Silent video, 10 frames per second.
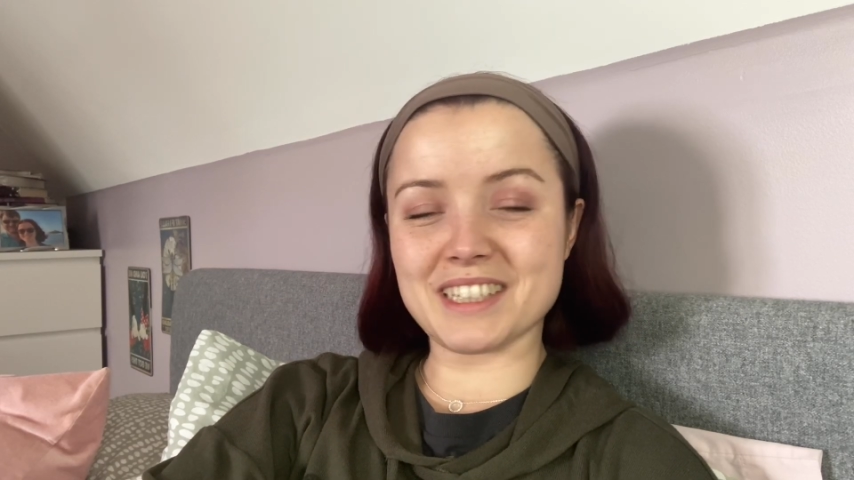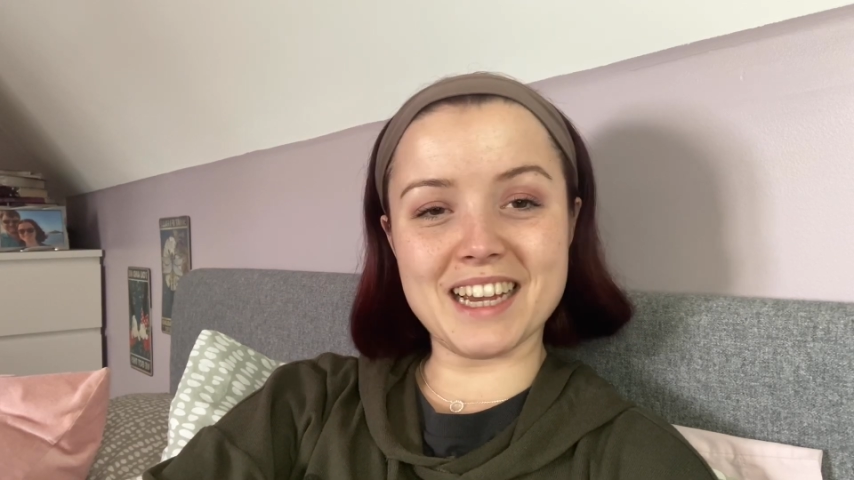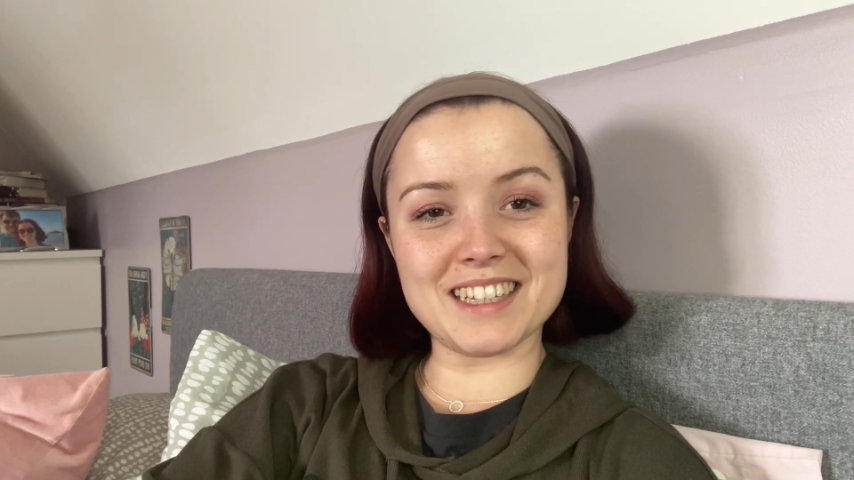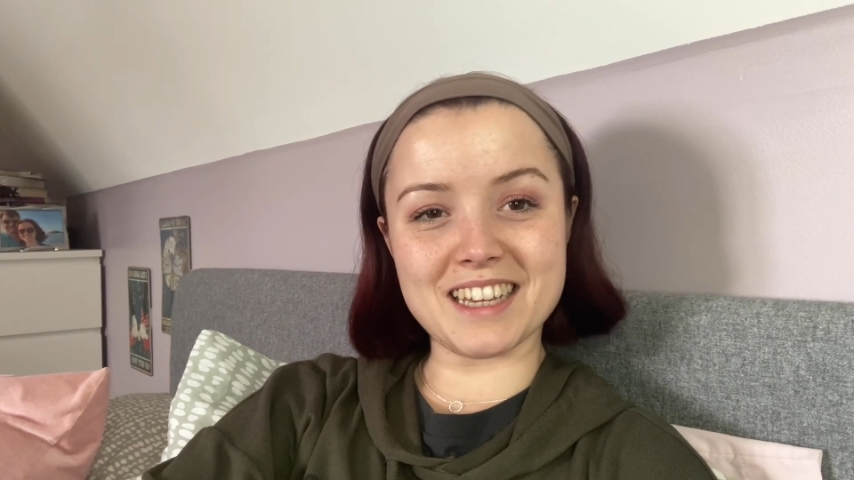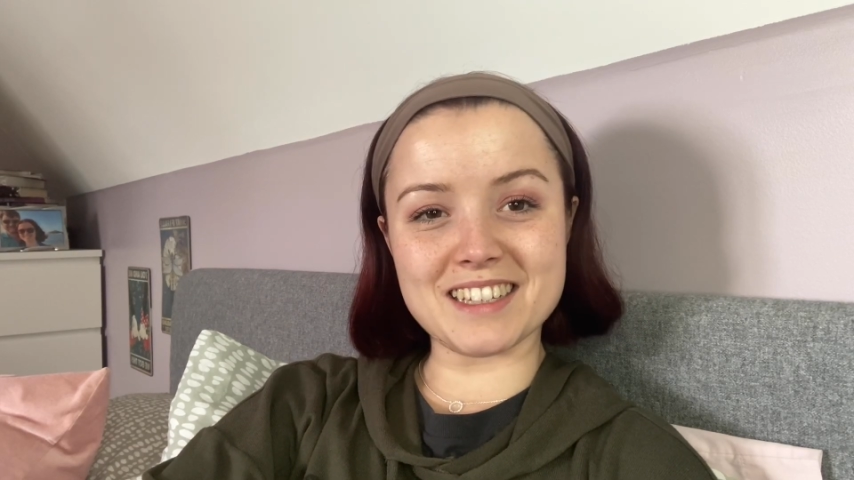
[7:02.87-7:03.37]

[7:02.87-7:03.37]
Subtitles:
yeah,